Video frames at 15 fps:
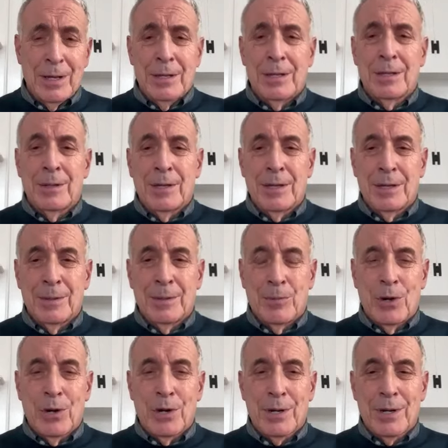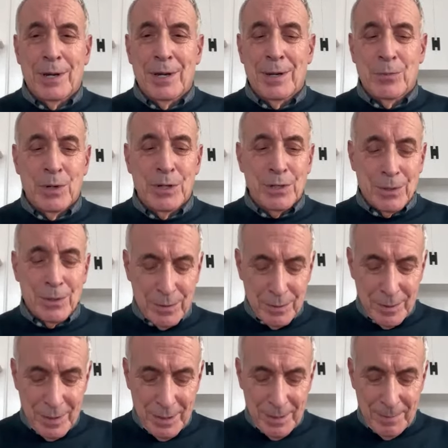in the in the book and which
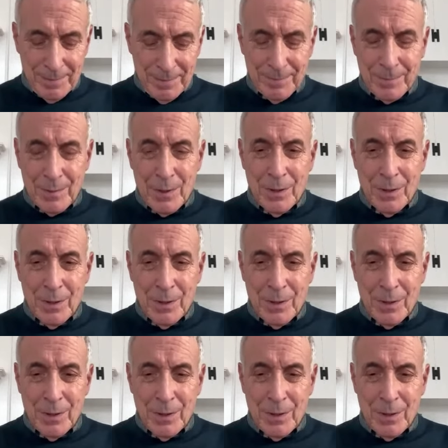um,